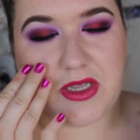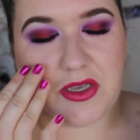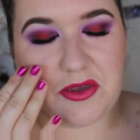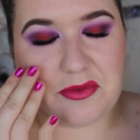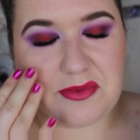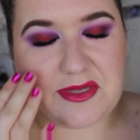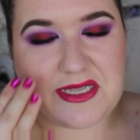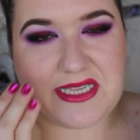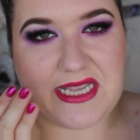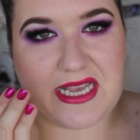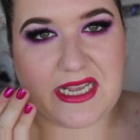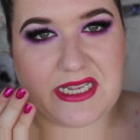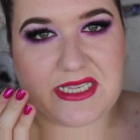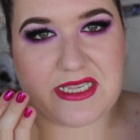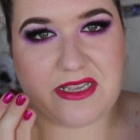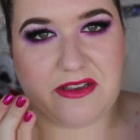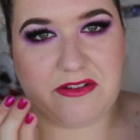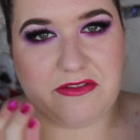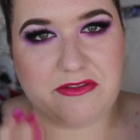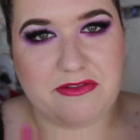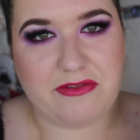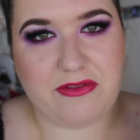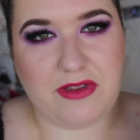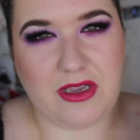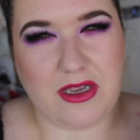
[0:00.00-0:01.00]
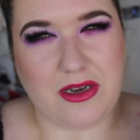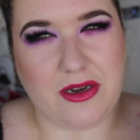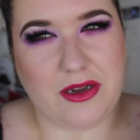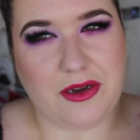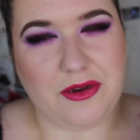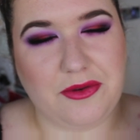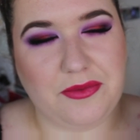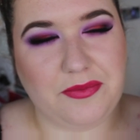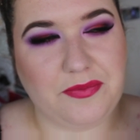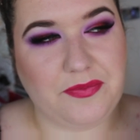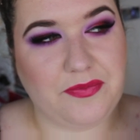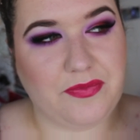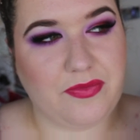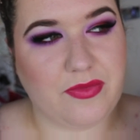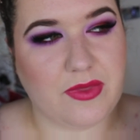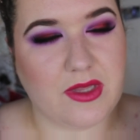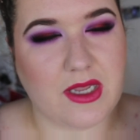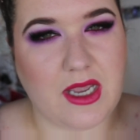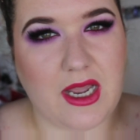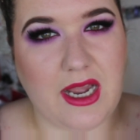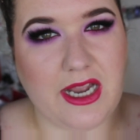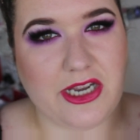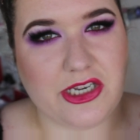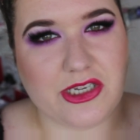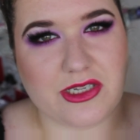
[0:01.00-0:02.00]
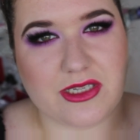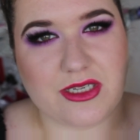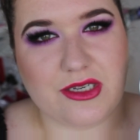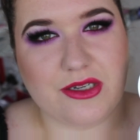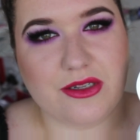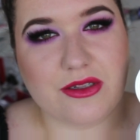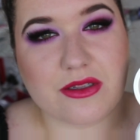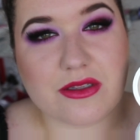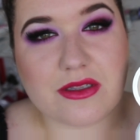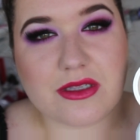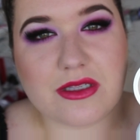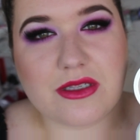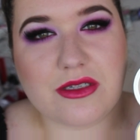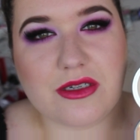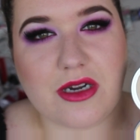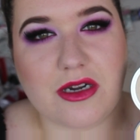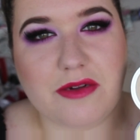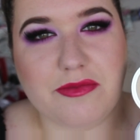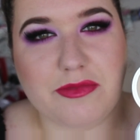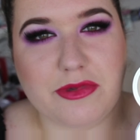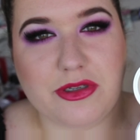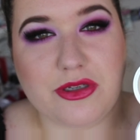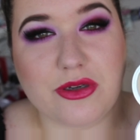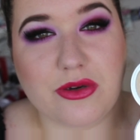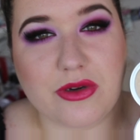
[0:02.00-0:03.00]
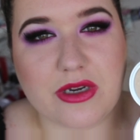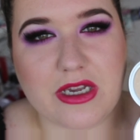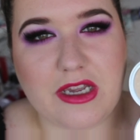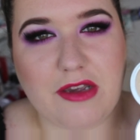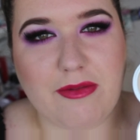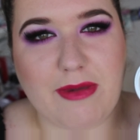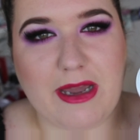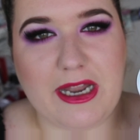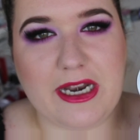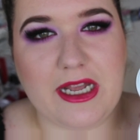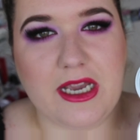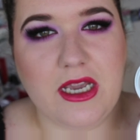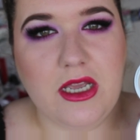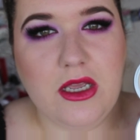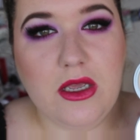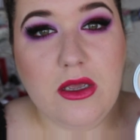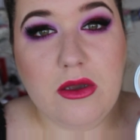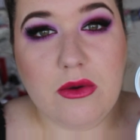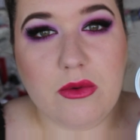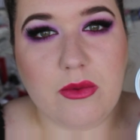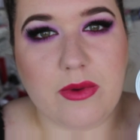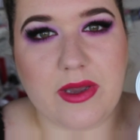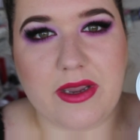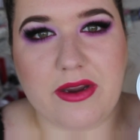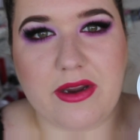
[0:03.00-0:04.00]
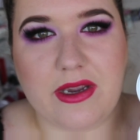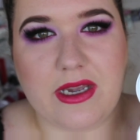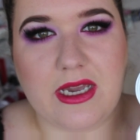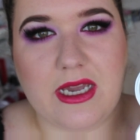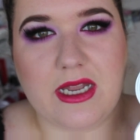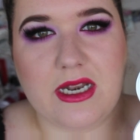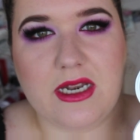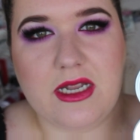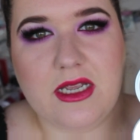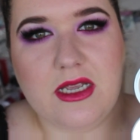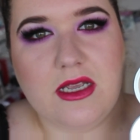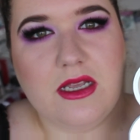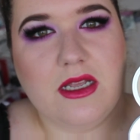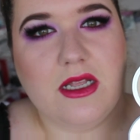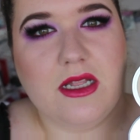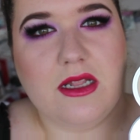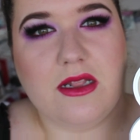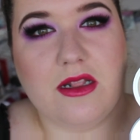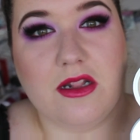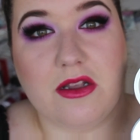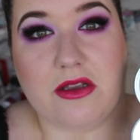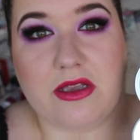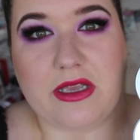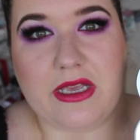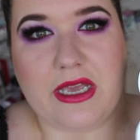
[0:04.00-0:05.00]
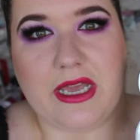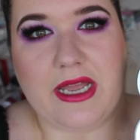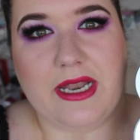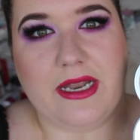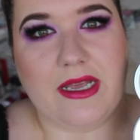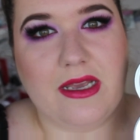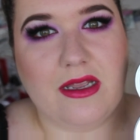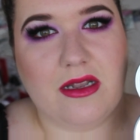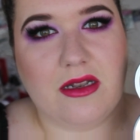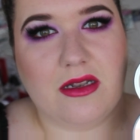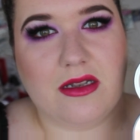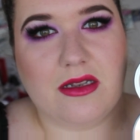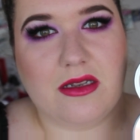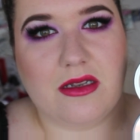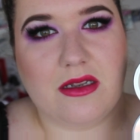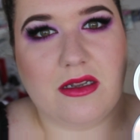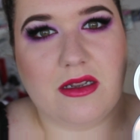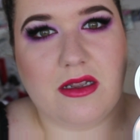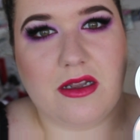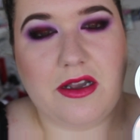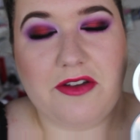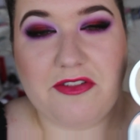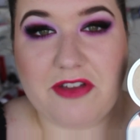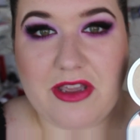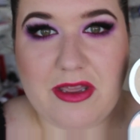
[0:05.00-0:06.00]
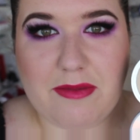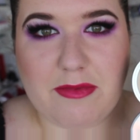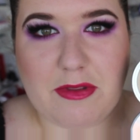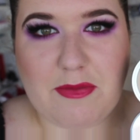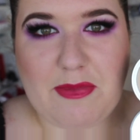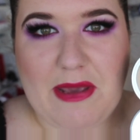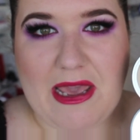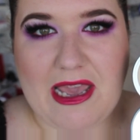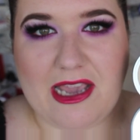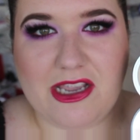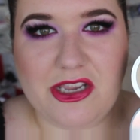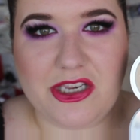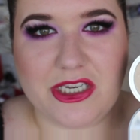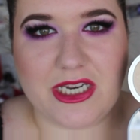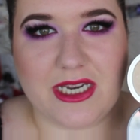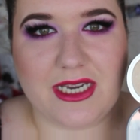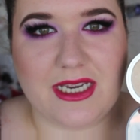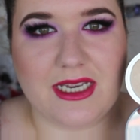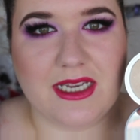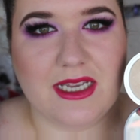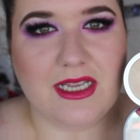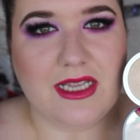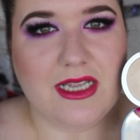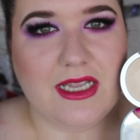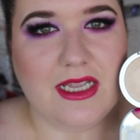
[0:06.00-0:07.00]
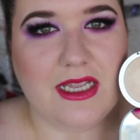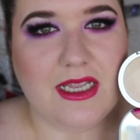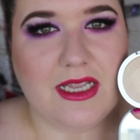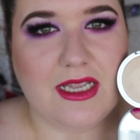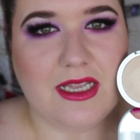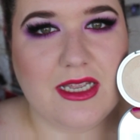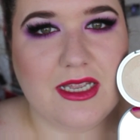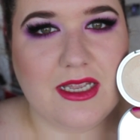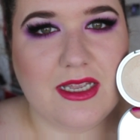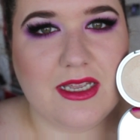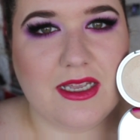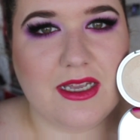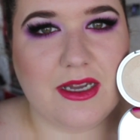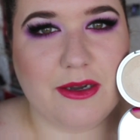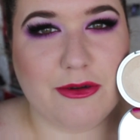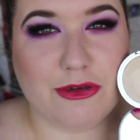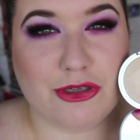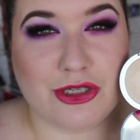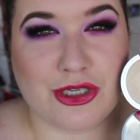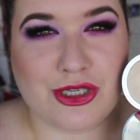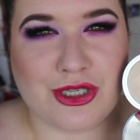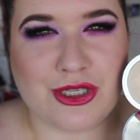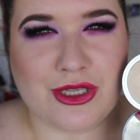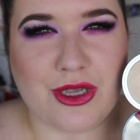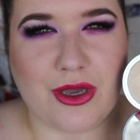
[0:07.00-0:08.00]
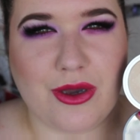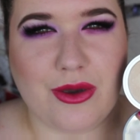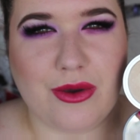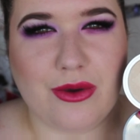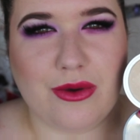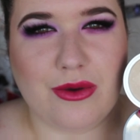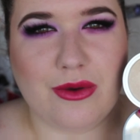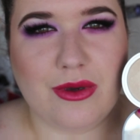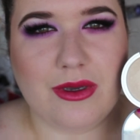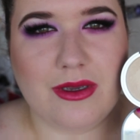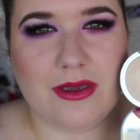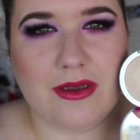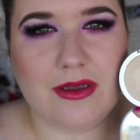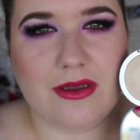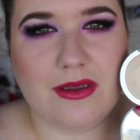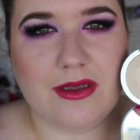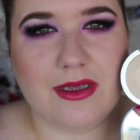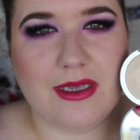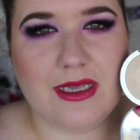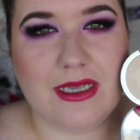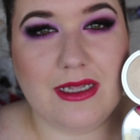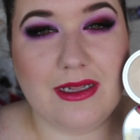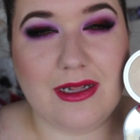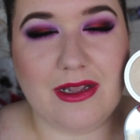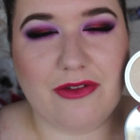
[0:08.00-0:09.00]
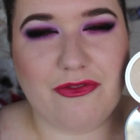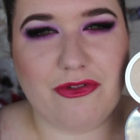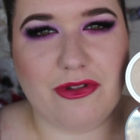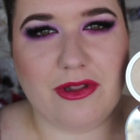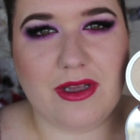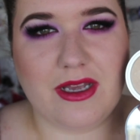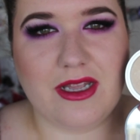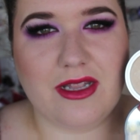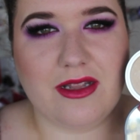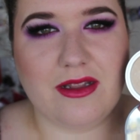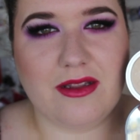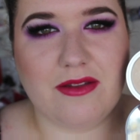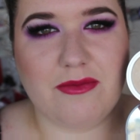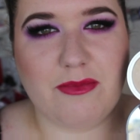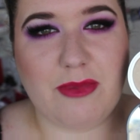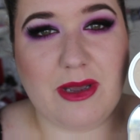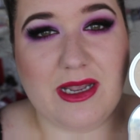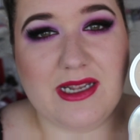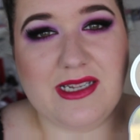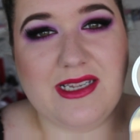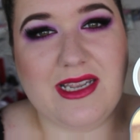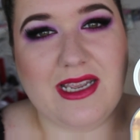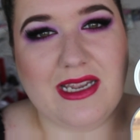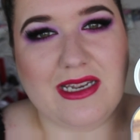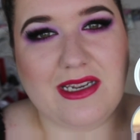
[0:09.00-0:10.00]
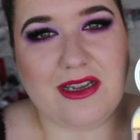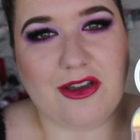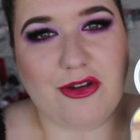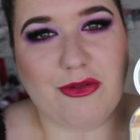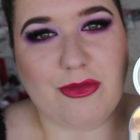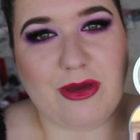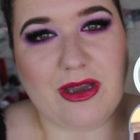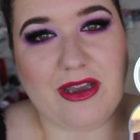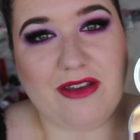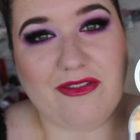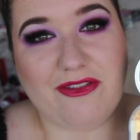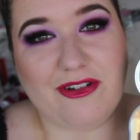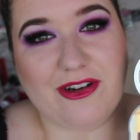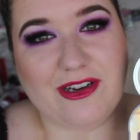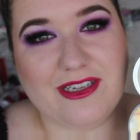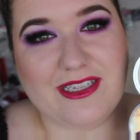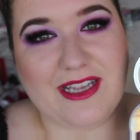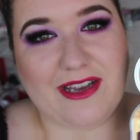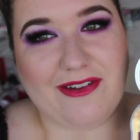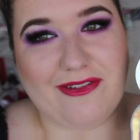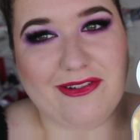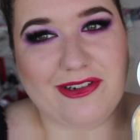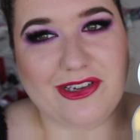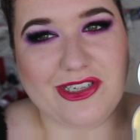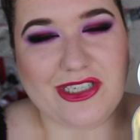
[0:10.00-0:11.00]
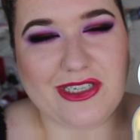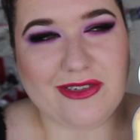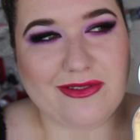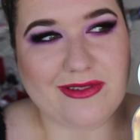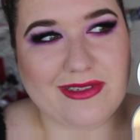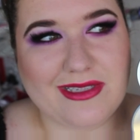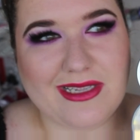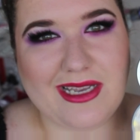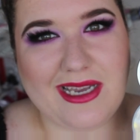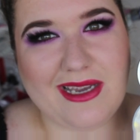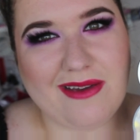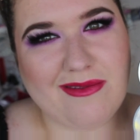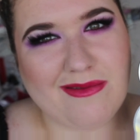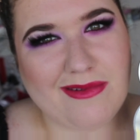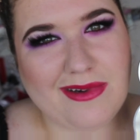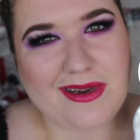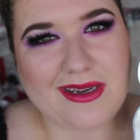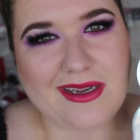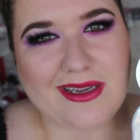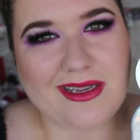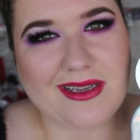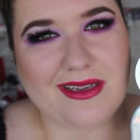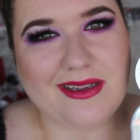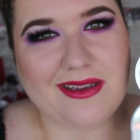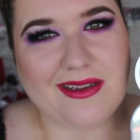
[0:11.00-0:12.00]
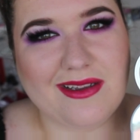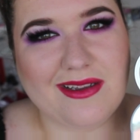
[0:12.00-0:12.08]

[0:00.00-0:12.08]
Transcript: obsessive, you know. I just couldn't stop talking about it, wearing it, looking at it. I've kept the packaging. I was just so in love with it. Pacey had to go and buy it for herself because she was like, what?